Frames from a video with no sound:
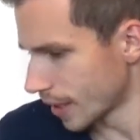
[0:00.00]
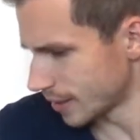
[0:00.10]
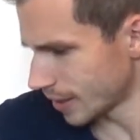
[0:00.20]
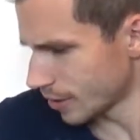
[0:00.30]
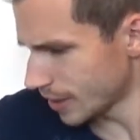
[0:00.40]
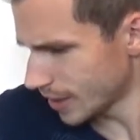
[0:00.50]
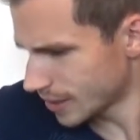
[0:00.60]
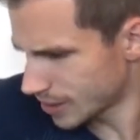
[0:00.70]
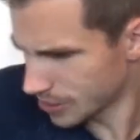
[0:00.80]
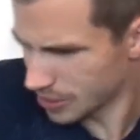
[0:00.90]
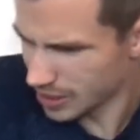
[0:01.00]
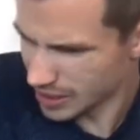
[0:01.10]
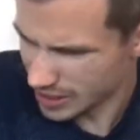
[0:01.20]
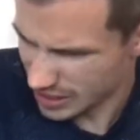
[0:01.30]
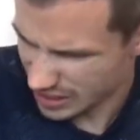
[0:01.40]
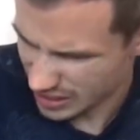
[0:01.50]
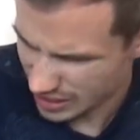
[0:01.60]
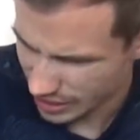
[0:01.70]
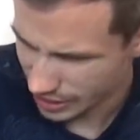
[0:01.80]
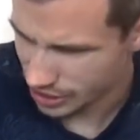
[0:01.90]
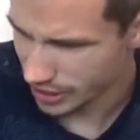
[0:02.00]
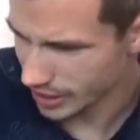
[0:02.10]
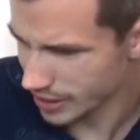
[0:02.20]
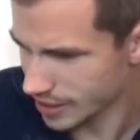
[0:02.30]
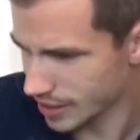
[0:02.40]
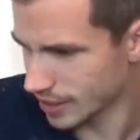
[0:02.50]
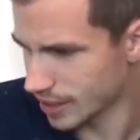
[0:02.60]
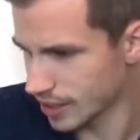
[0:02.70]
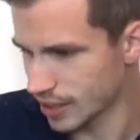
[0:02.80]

and I need to actually sit